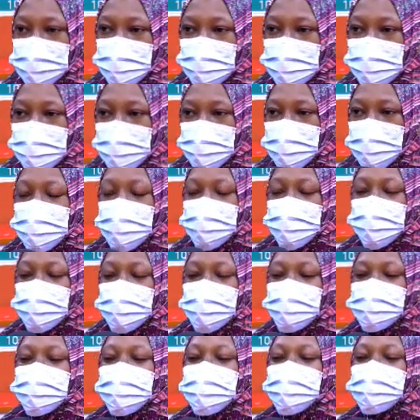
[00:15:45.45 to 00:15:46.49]
And
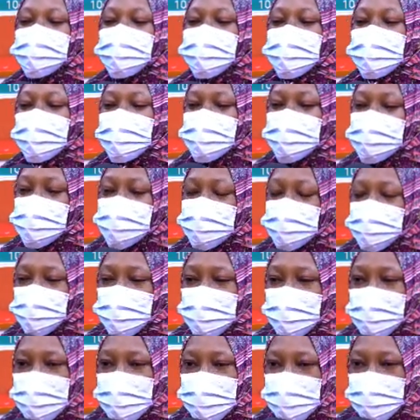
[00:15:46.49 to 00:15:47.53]
I'm seeming cast him in
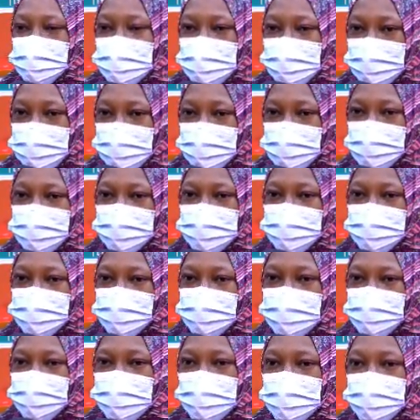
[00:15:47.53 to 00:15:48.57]
the air.
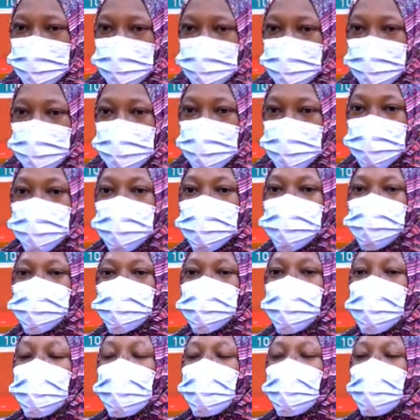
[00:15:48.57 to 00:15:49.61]
And
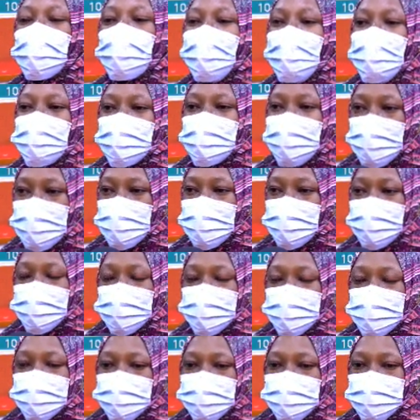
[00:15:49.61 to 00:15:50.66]
also, all quiet.
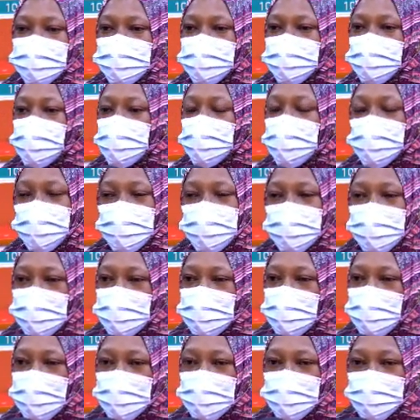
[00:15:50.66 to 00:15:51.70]
Oh, quiet
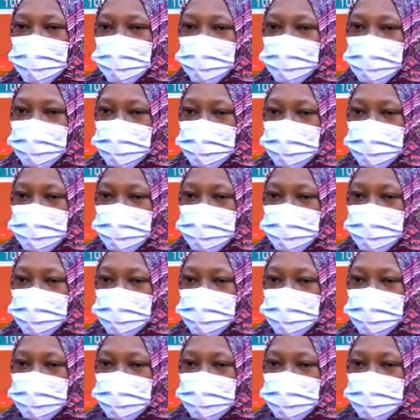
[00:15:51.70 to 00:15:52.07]
one baby.